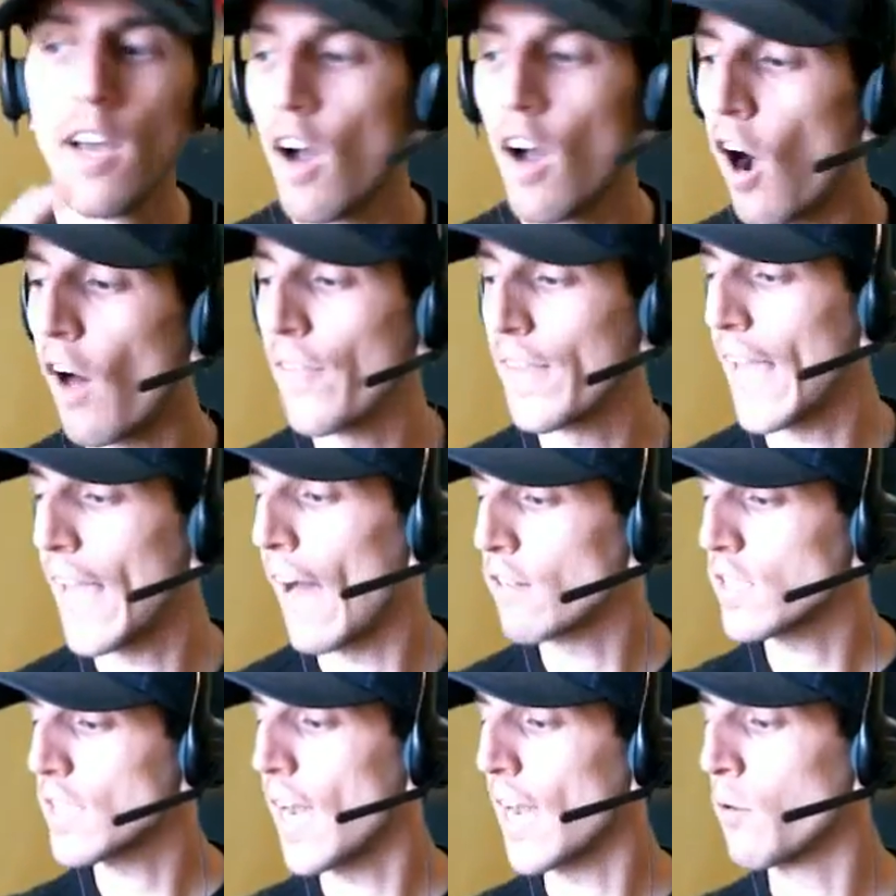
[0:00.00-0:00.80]
on the
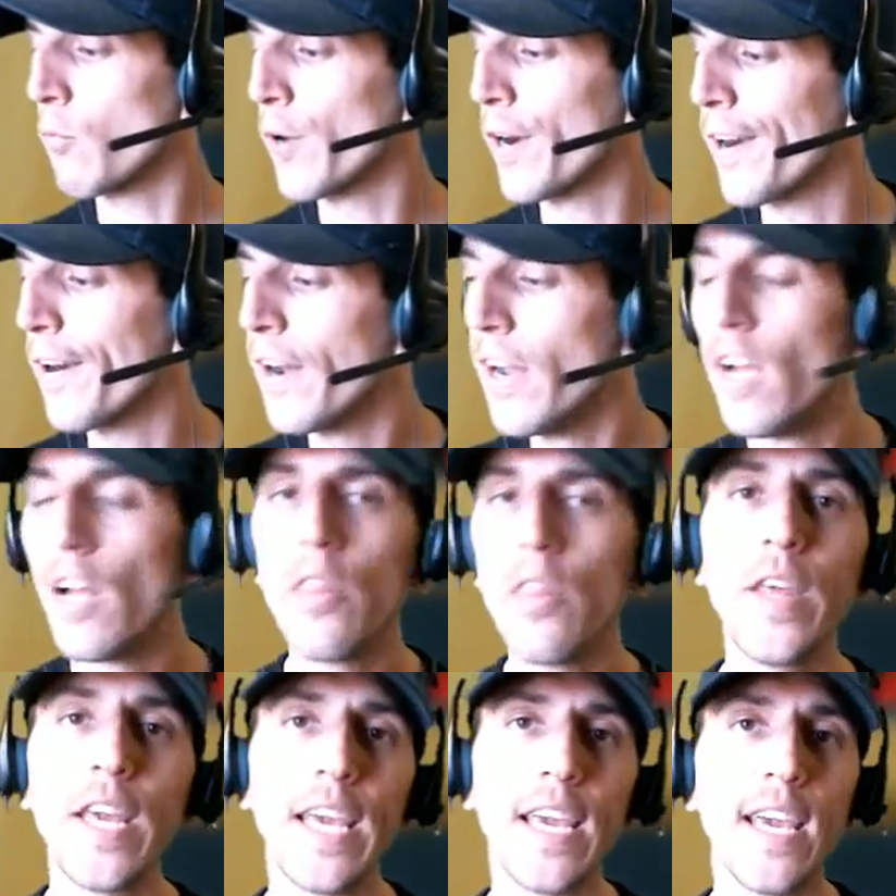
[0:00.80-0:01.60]
outside, where
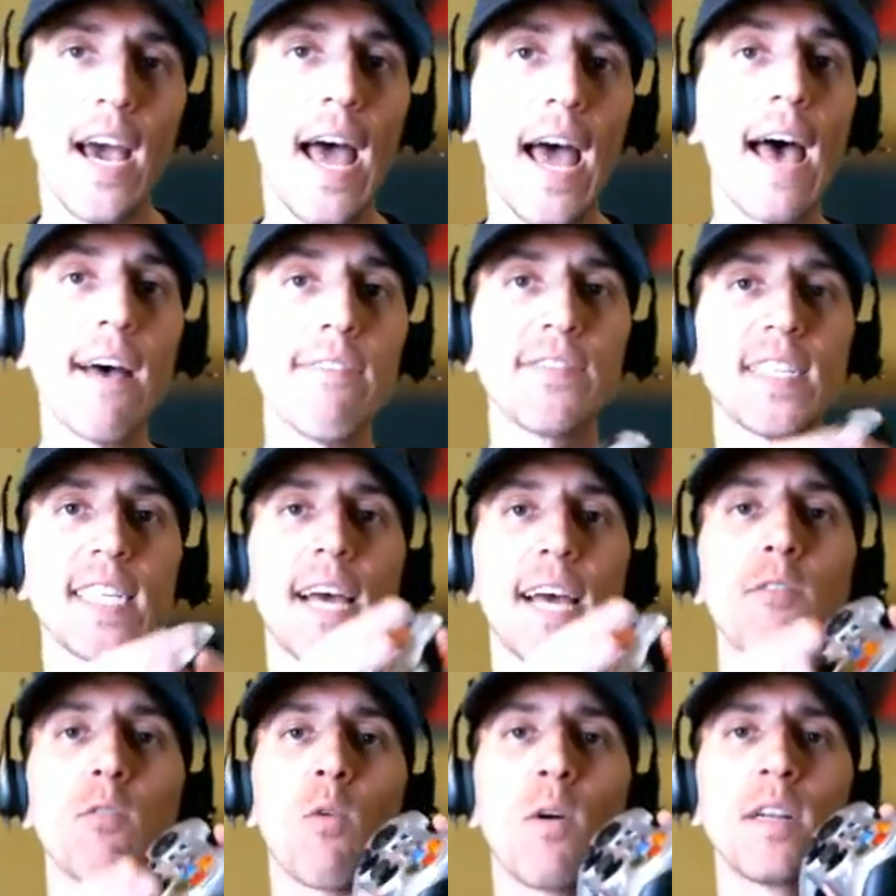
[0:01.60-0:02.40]
the F
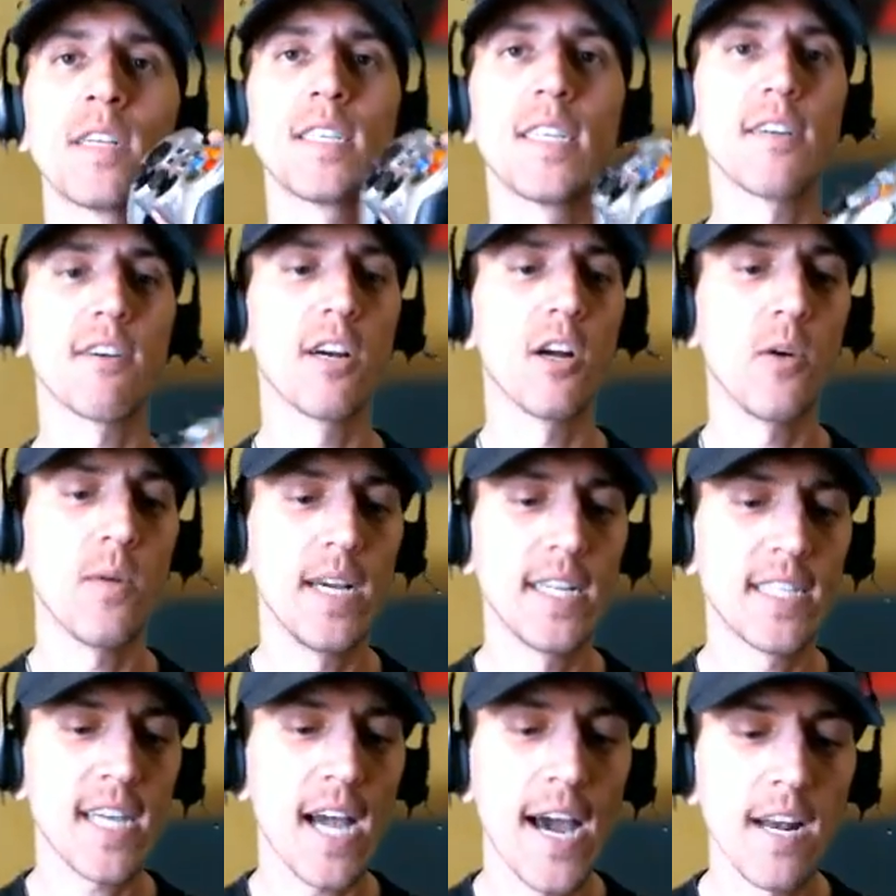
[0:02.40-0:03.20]
seven one zero,
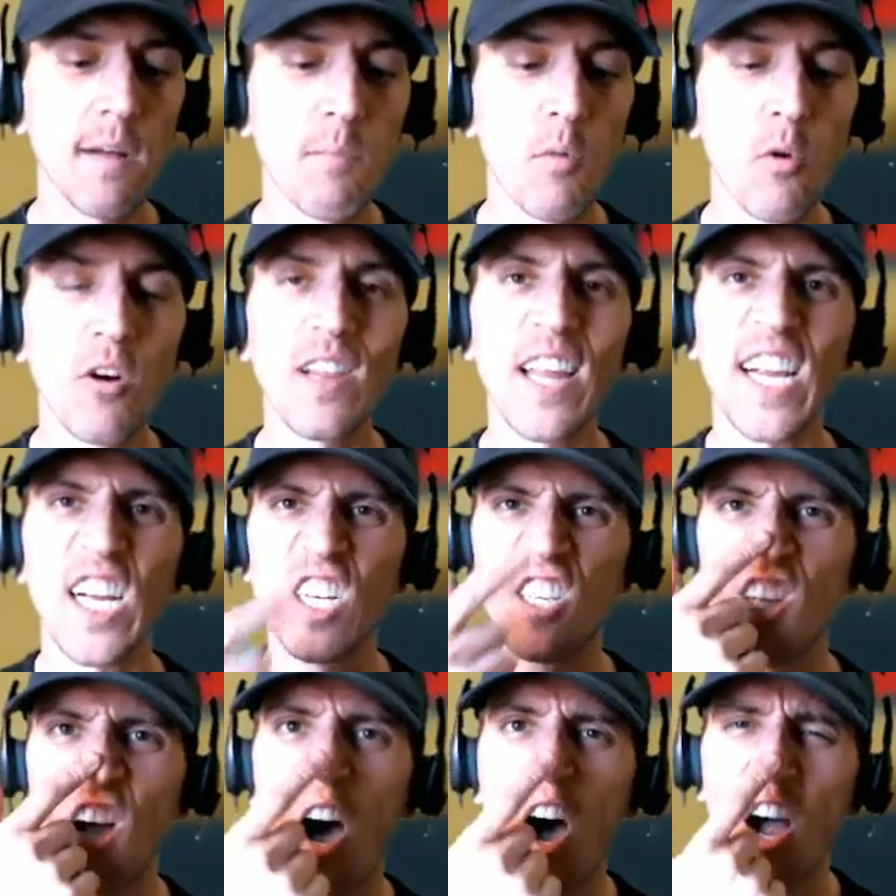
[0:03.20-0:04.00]
it's kind of more like a
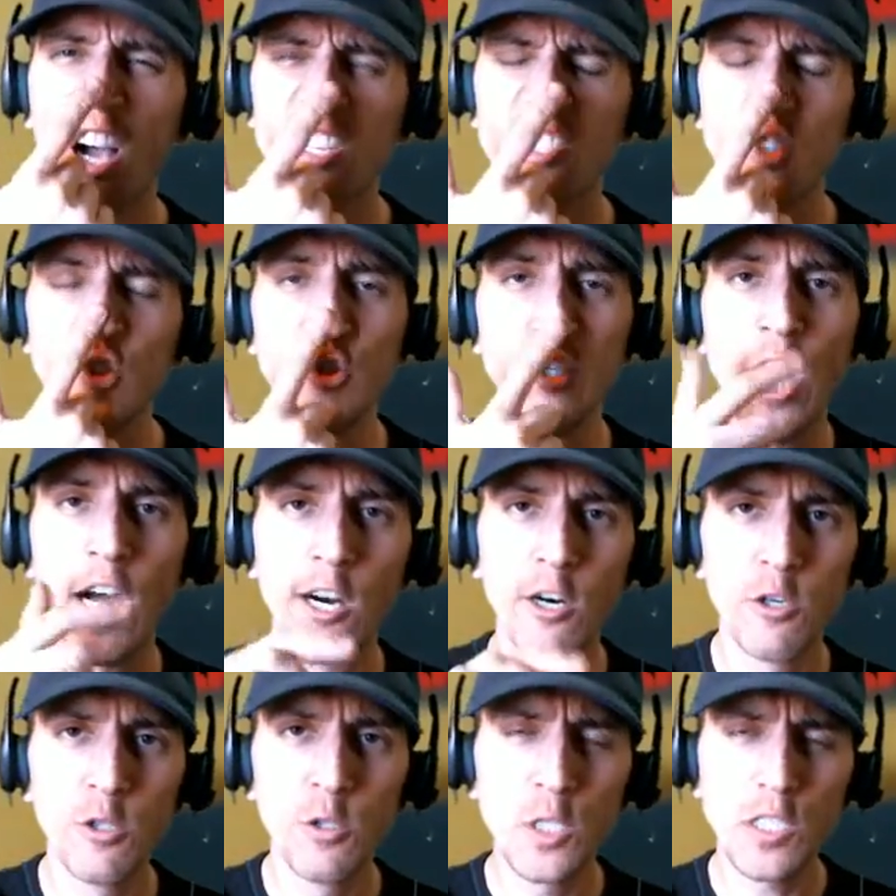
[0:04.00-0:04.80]
dog's
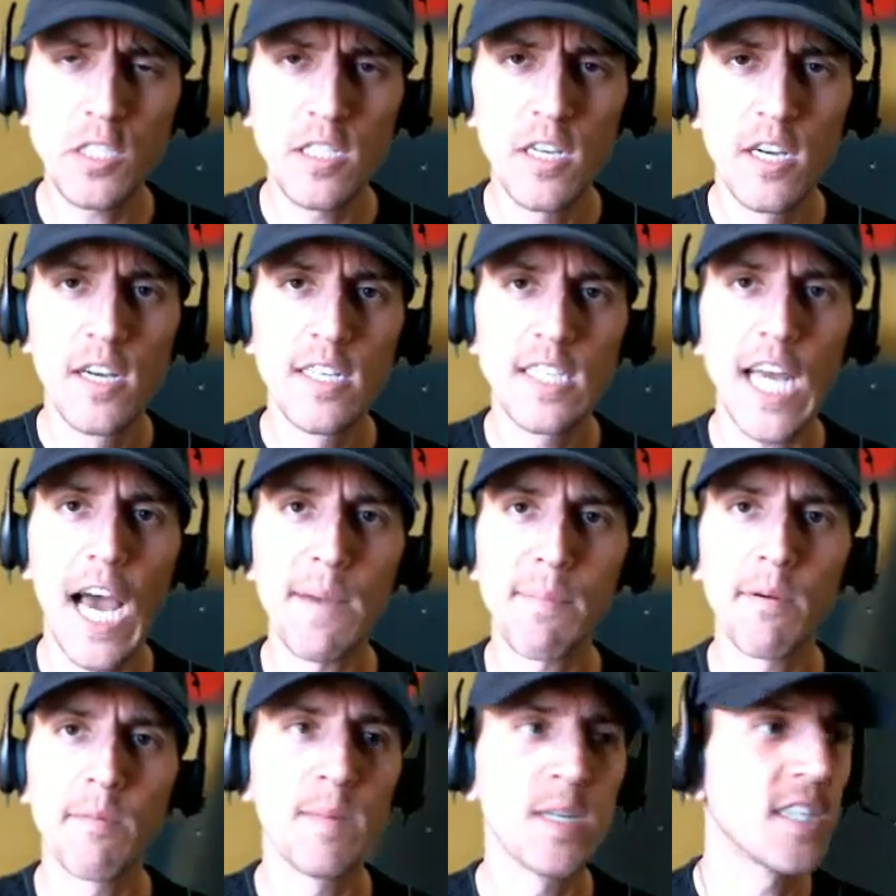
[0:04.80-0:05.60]
nose
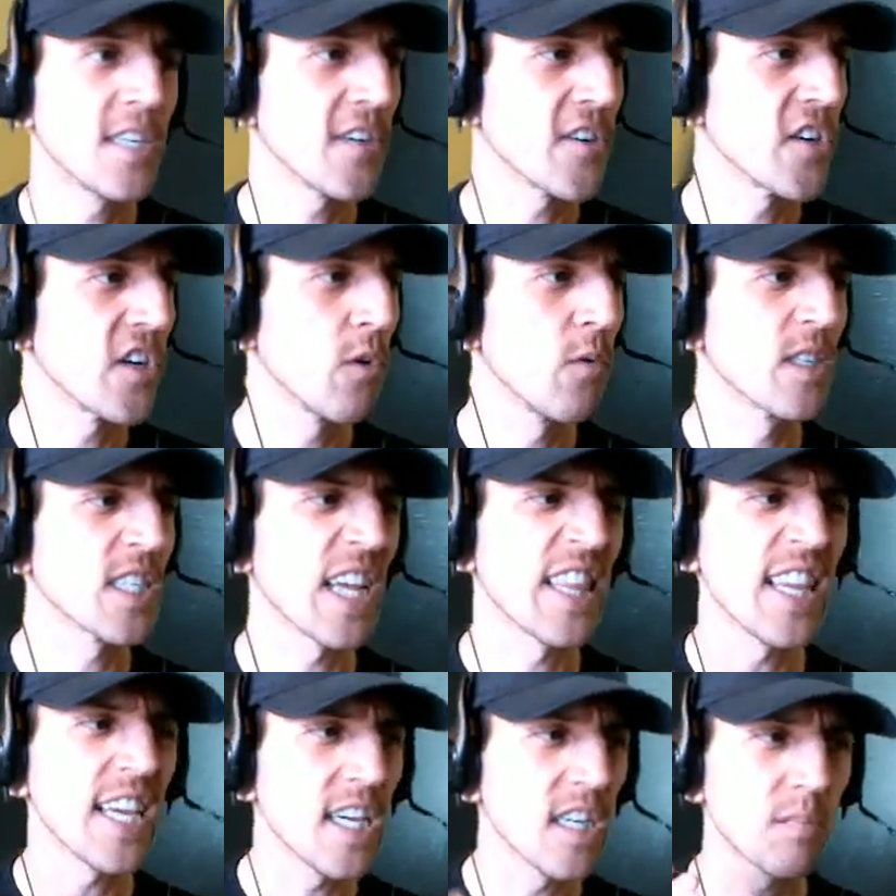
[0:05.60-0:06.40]
type of material, which I
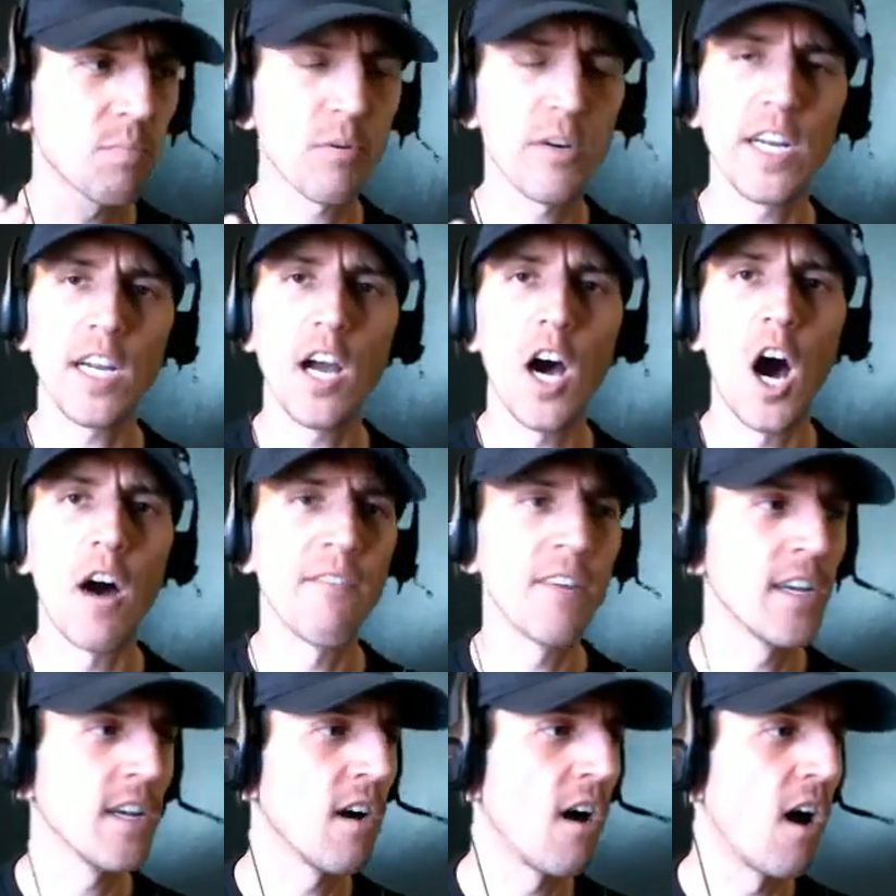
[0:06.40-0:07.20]
think is pretty
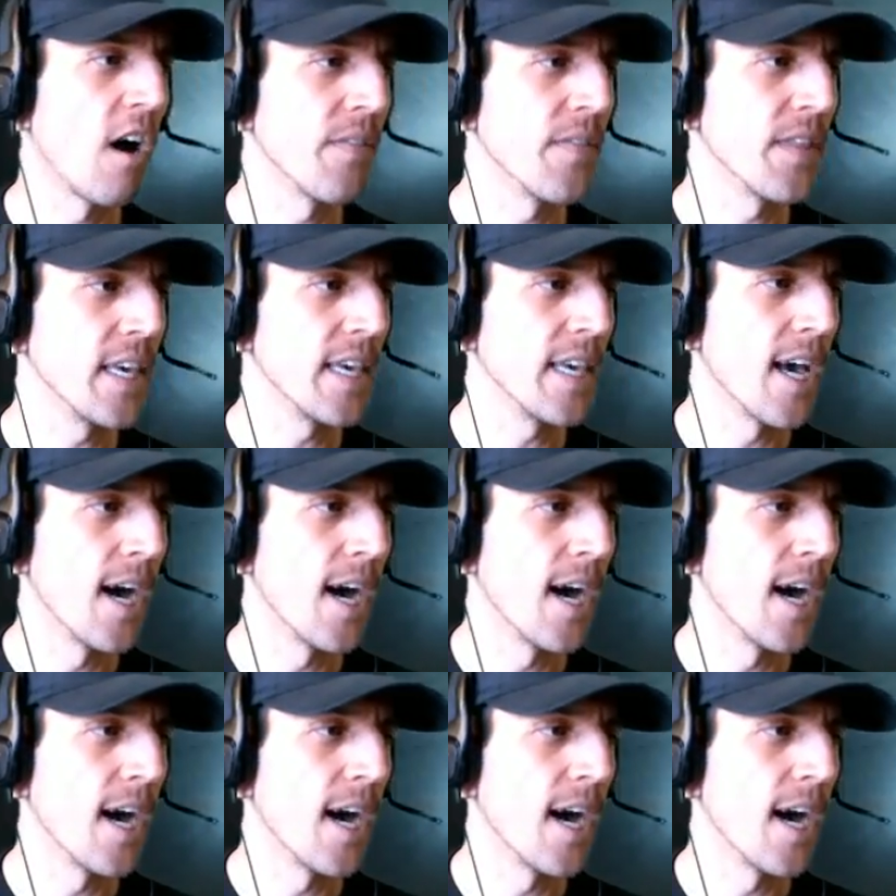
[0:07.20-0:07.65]
common on the...